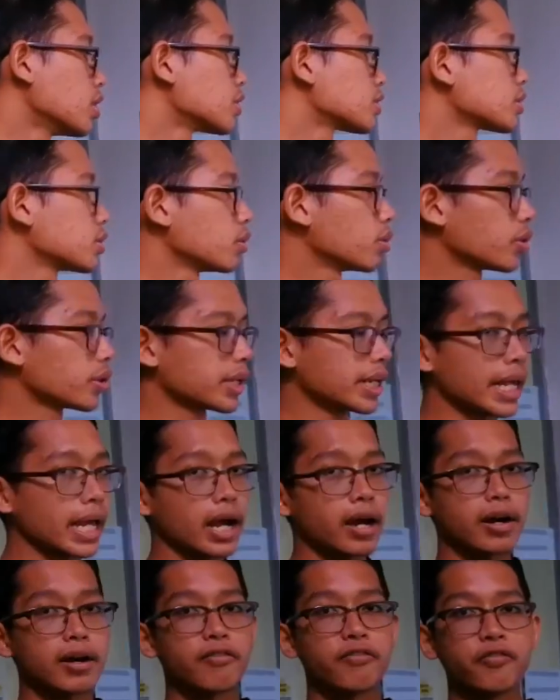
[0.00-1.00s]
So
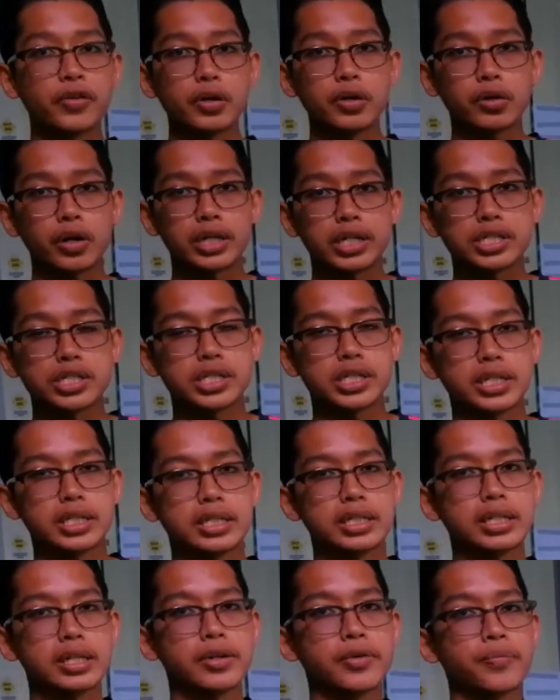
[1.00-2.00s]
there are a few
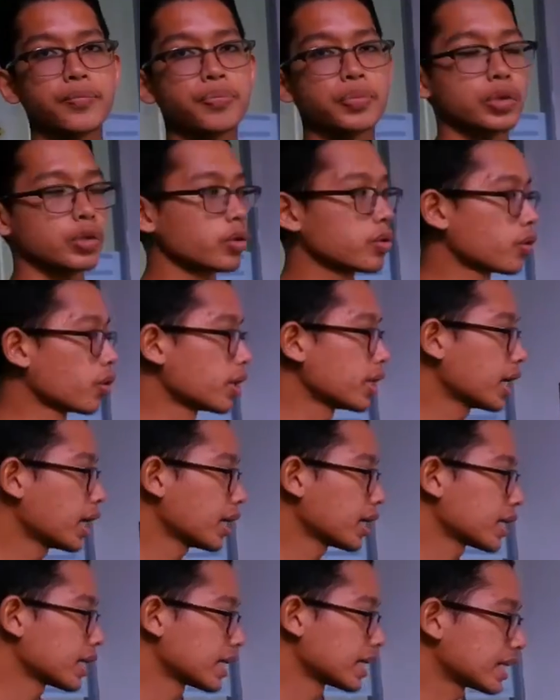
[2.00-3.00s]
conditions to
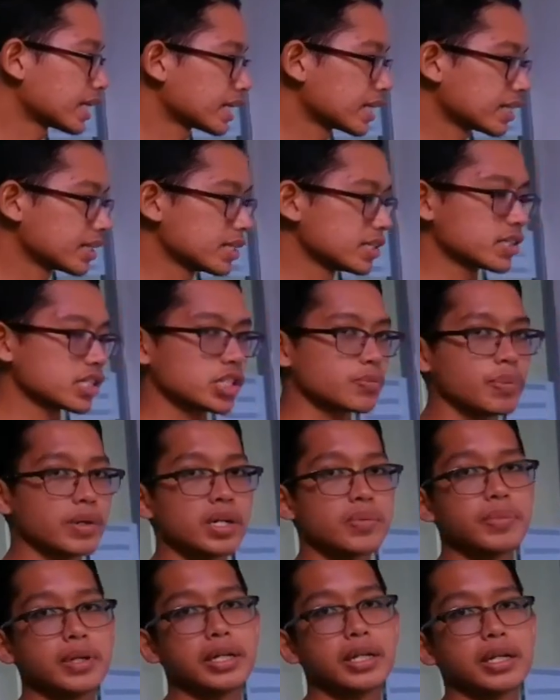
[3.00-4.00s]
conduct this
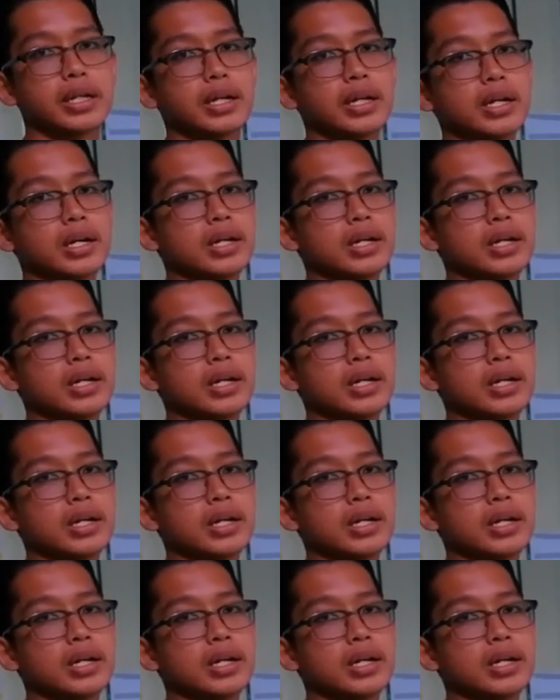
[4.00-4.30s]
experiment.